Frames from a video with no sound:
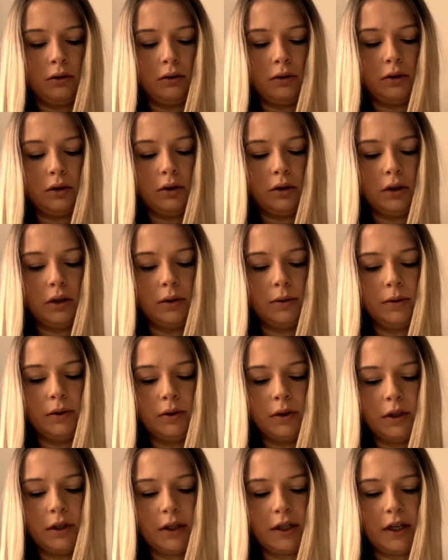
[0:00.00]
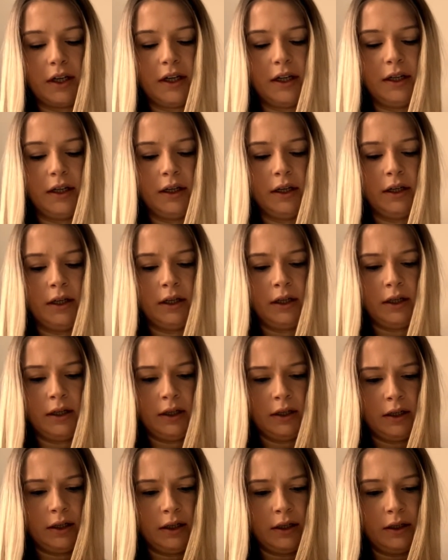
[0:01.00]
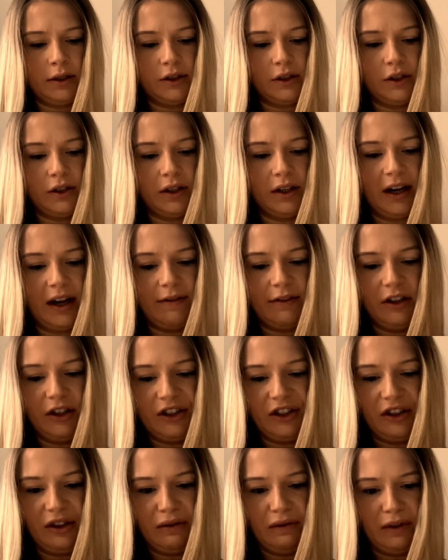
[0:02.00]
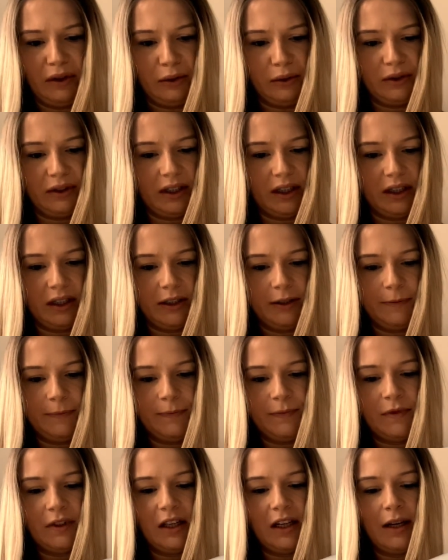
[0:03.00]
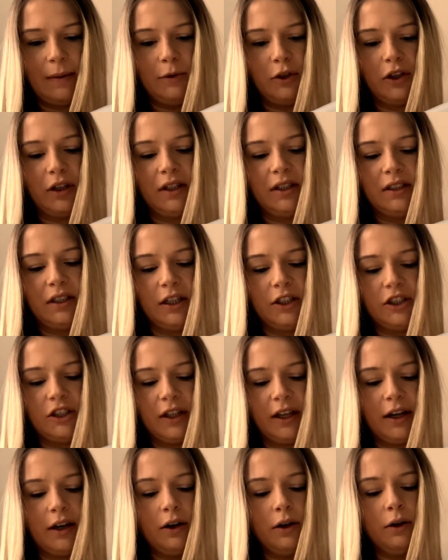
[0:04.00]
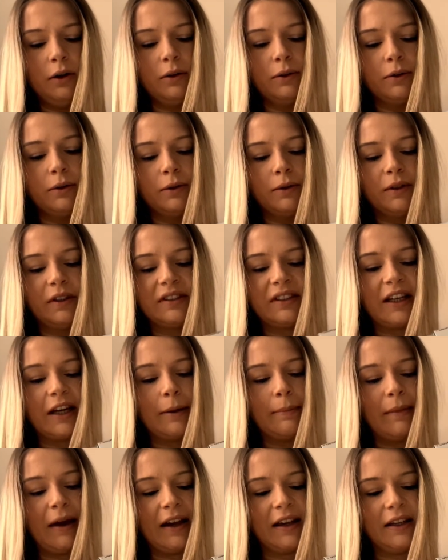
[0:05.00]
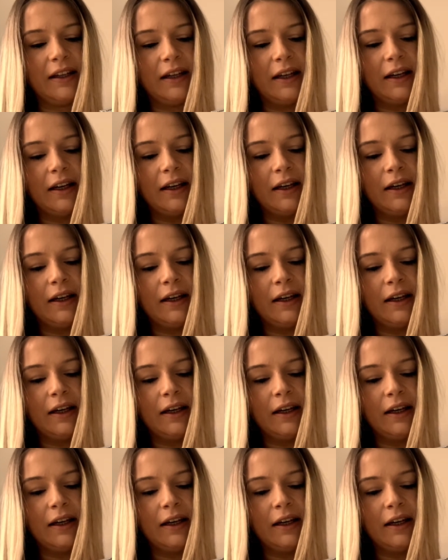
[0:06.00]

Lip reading: Oh, okay. So you can have a look at the filter. Yeah, I'm not gonna touch that. Oh, it's like a magnet.